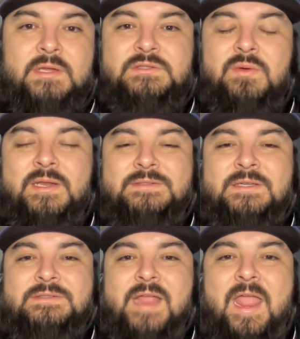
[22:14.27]
in
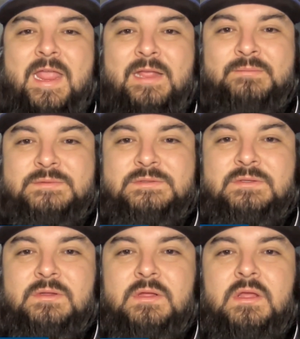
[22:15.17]
26 games,
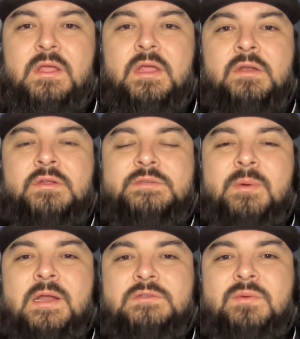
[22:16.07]
you
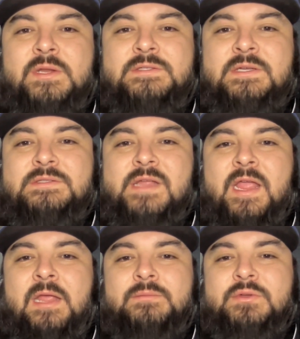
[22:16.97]
spread out 26
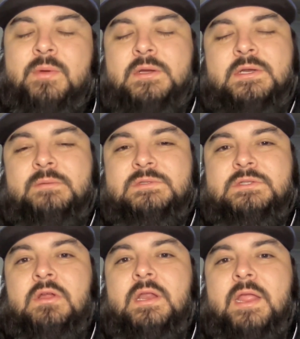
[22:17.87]
games, you round it up to
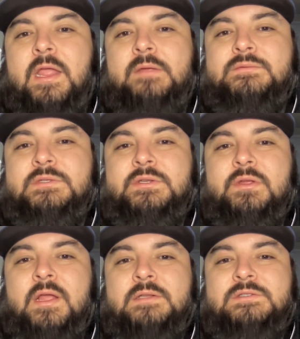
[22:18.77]
30 games, and
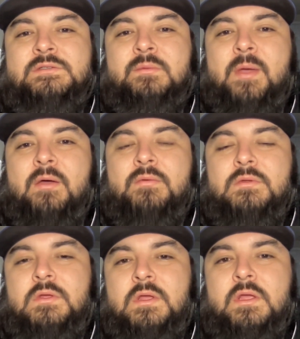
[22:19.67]
you get to about,
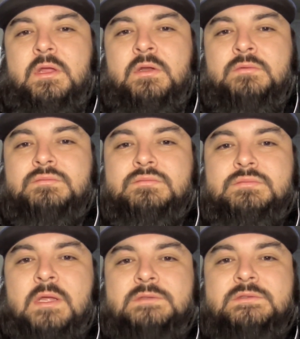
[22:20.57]

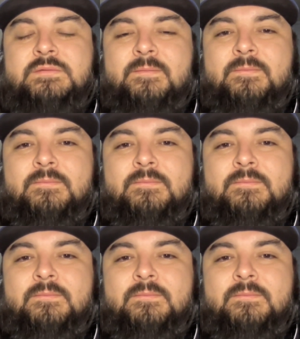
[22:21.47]
that's